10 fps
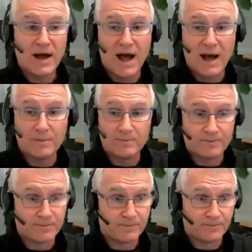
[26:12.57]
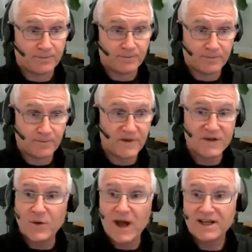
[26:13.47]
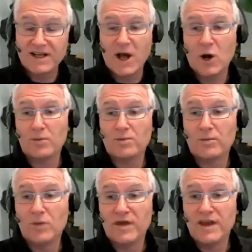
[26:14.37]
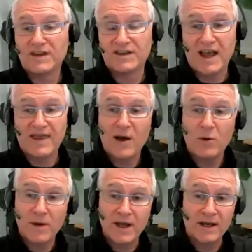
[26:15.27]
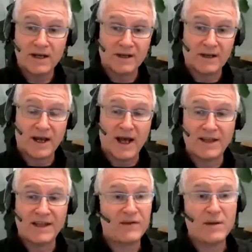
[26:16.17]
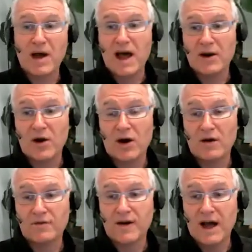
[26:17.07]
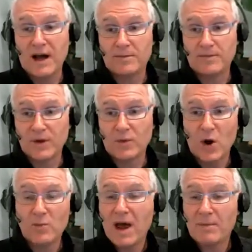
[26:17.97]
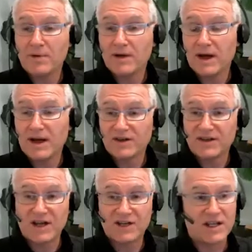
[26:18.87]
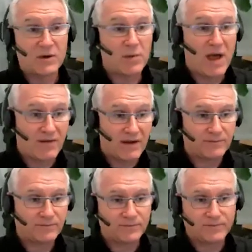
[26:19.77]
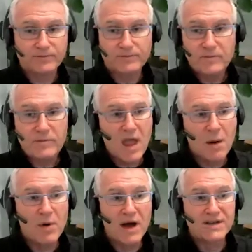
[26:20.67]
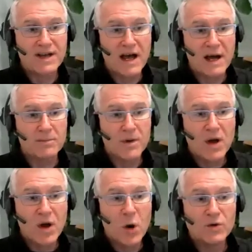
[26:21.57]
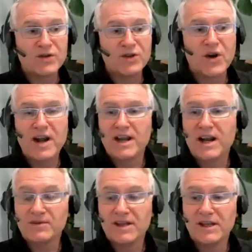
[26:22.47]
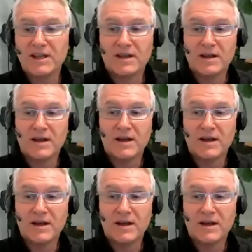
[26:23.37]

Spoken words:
to actually help with this. And that will be definitely part of the roadmap discussion that we'll be having. But also training and upskilling